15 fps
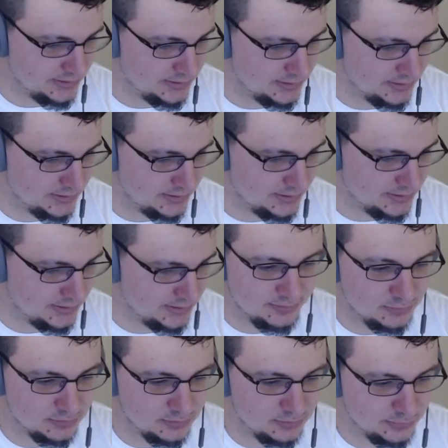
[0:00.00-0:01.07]
bringing in the
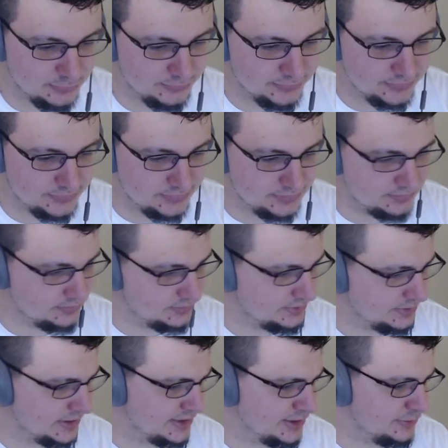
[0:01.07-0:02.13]
recruits.
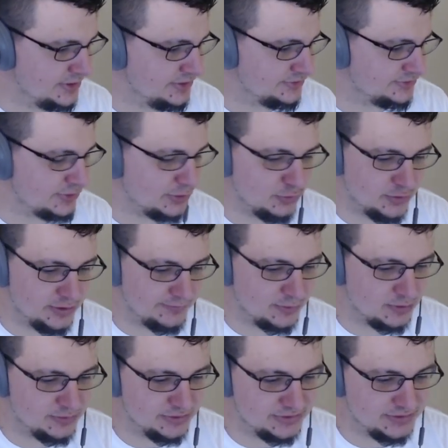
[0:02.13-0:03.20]
I know he stole one from
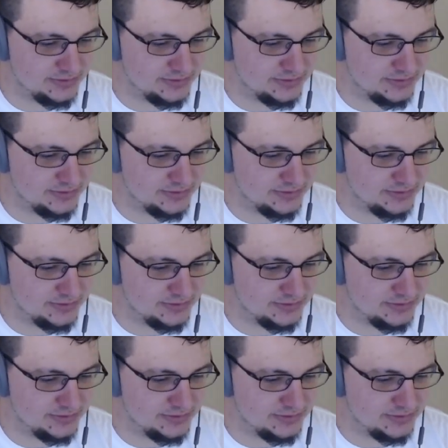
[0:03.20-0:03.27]
us.